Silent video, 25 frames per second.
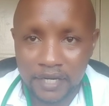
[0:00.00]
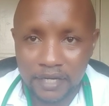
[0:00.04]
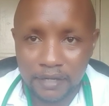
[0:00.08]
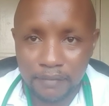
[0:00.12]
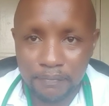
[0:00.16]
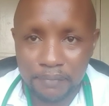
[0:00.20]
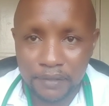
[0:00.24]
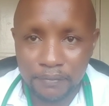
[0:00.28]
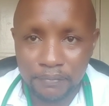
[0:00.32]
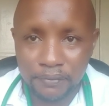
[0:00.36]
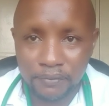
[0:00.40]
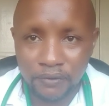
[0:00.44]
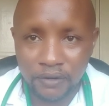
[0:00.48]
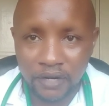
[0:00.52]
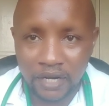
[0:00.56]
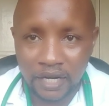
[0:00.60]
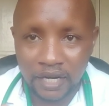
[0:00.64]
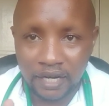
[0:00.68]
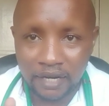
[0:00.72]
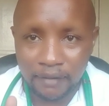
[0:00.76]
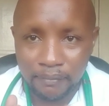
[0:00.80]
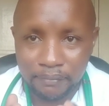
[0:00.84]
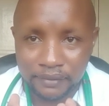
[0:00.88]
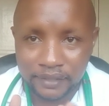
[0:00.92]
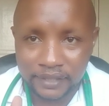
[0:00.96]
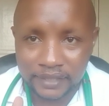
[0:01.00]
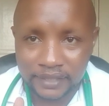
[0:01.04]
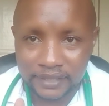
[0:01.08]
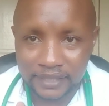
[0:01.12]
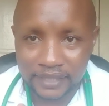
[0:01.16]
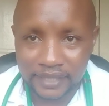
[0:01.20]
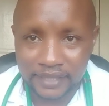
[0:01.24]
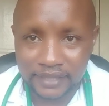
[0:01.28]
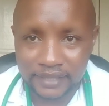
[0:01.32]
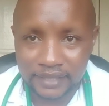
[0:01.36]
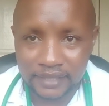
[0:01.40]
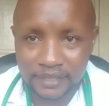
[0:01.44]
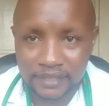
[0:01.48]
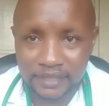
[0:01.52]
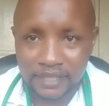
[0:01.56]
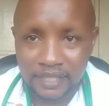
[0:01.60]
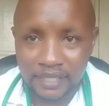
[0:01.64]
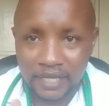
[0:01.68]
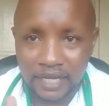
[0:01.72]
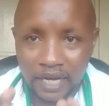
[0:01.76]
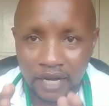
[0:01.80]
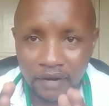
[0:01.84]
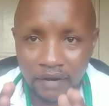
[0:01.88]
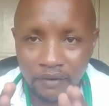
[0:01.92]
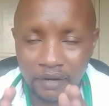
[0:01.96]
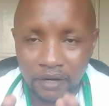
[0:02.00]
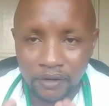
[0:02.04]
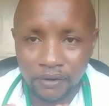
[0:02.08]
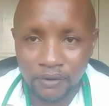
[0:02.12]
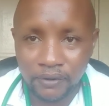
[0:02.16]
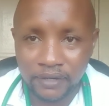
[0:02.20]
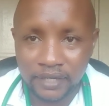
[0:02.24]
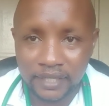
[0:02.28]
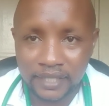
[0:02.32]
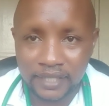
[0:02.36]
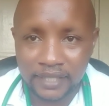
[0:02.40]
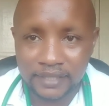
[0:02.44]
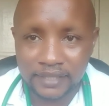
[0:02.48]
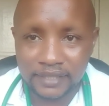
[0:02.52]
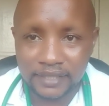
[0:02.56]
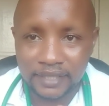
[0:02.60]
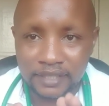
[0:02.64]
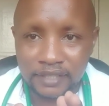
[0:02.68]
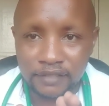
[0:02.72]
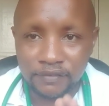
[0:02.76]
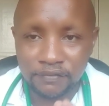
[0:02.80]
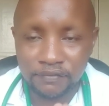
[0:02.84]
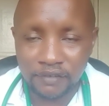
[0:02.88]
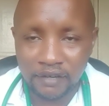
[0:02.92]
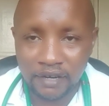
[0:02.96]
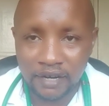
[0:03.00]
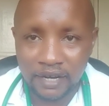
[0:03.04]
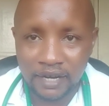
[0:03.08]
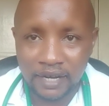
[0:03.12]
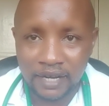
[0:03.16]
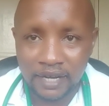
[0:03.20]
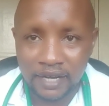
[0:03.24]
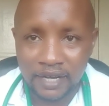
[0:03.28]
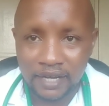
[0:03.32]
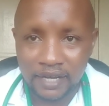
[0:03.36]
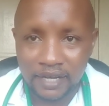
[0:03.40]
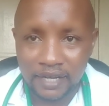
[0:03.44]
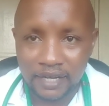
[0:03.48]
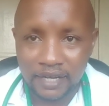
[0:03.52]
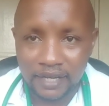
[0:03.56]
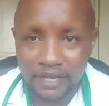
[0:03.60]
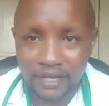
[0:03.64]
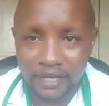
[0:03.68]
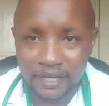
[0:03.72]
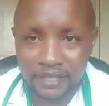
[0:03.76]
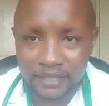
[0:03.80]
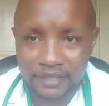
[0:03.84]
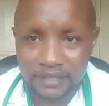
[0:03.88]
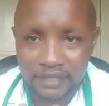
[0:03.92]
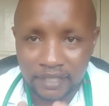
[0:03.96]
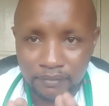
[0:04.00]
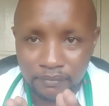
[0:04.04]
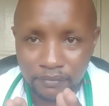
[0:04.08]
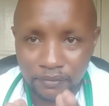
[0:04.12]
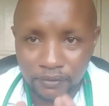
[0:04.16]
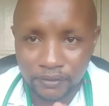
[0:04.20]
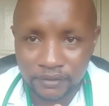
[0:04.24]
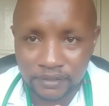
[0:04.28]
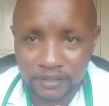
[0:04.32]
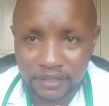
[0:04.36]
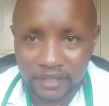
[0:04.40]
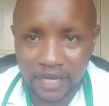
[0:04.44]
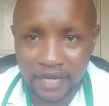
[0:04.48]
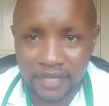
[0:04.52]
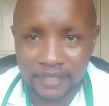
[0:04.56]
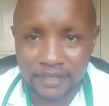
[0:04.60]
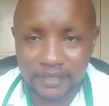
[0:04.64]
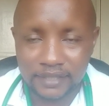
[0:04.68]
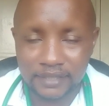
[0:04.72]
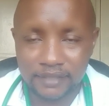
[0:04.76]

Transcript: people are appreciating our content as far as I'm concerned.